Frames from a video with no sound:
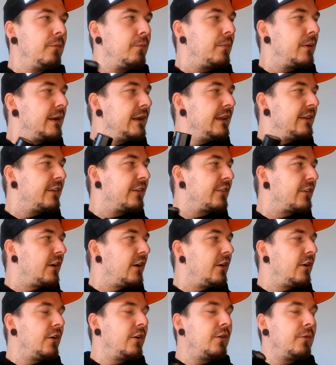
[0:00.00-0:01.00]
but this is
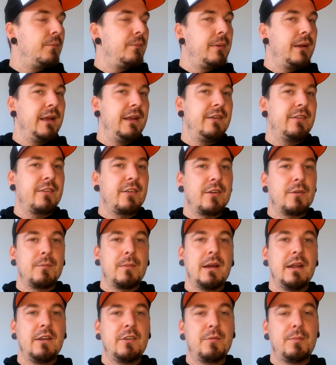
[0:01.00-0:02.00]
all based on
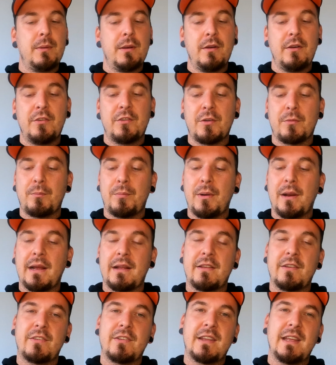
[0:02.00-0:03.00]
my experience on
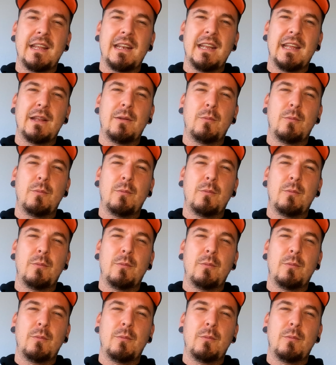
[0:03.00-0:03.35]
practice skin,